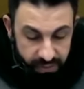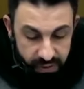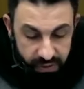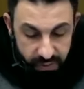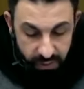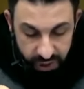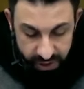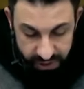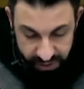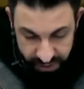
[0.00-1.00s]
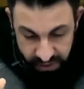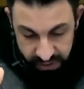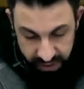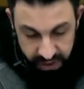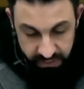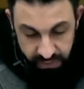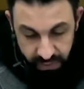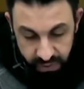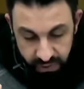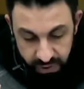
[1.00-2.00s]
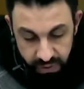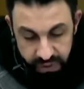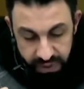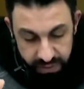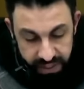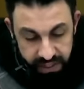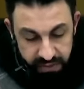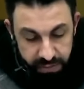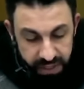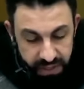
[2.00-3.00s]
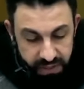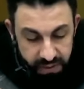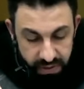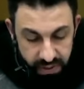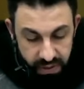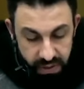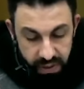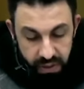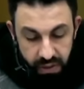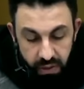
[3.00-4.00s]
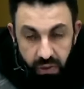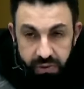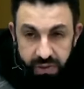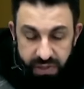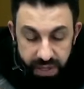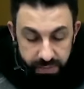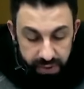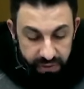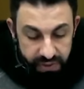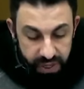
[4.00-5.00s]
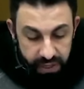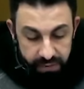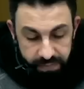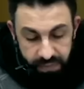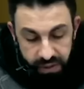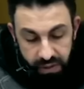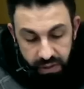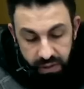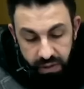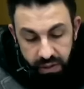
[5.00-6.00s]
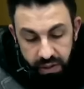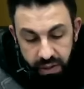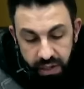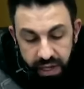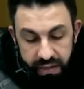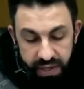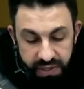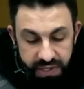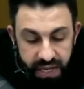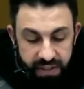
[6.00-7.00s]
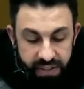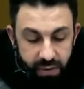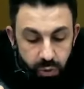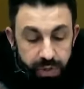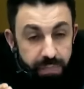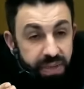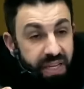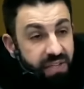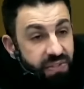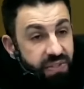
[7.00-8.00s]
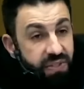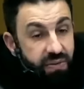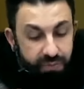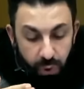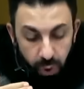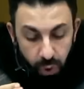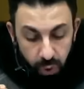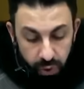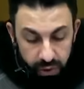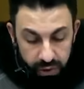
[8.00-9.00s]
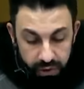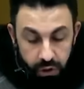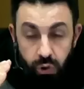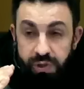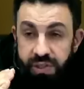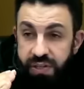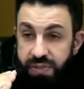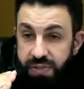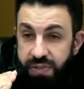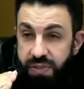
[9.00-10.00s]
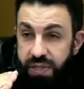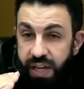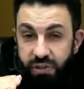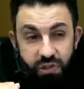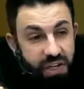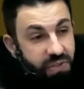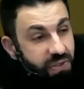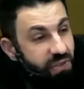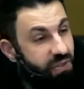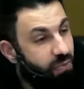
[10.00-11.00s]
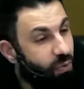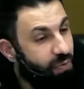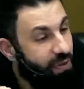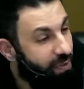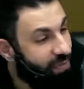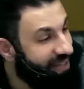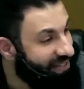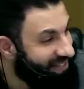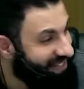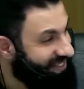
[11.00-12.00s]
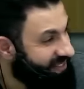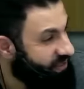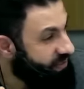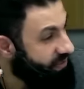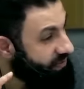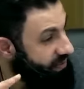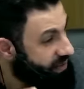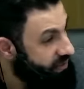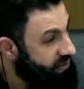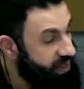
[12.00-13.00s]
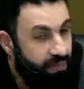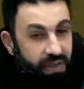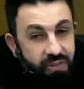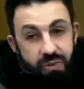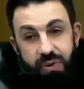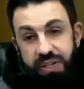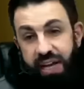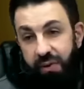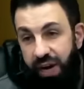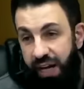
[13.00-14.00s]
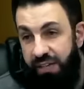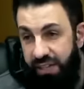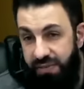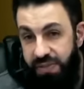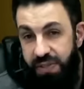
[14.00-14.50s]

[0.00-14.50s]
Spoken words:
which is another name for Jerusalem, the land of peace, or to the temple of Zion. And they say that there will be peace for all, goodness and justice will be replaced. It's very similar to what our hadiths